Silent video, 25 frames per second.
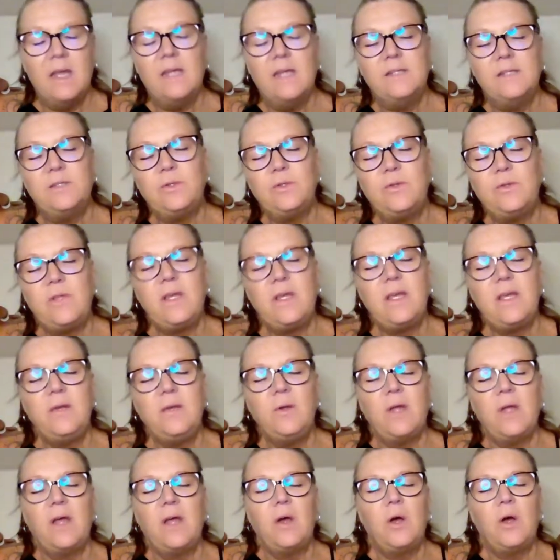Do they
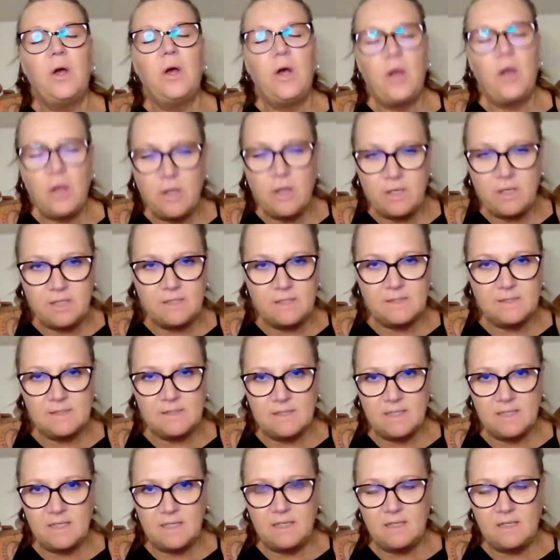
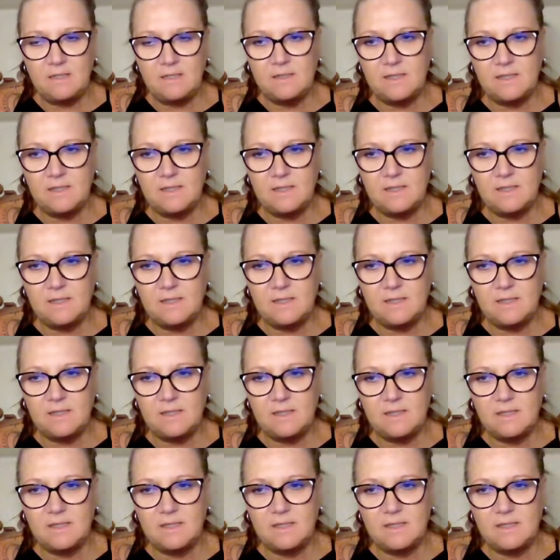honestly think,